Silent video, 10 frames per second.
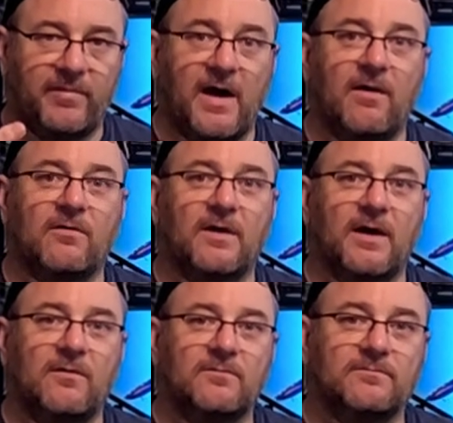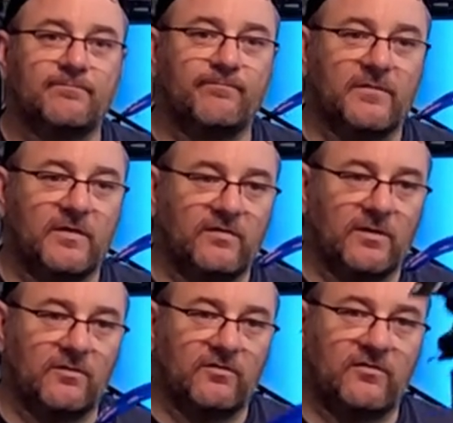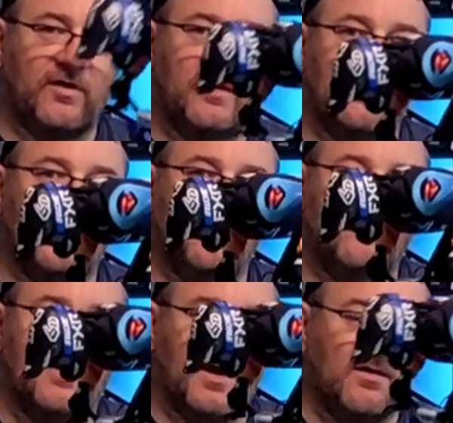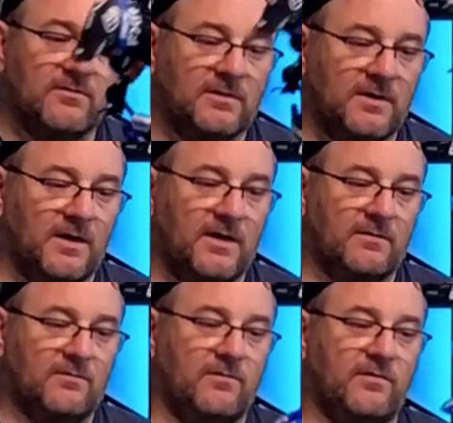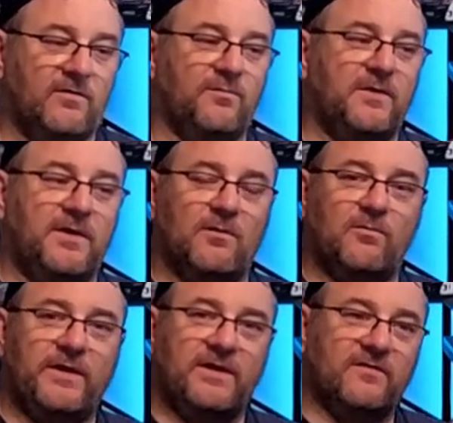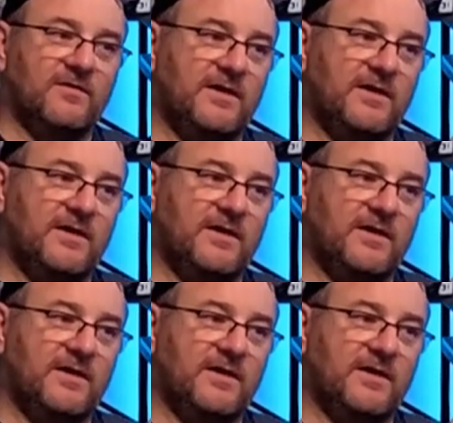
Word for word: power out, this thing will just tend to nose down. And this being the weakest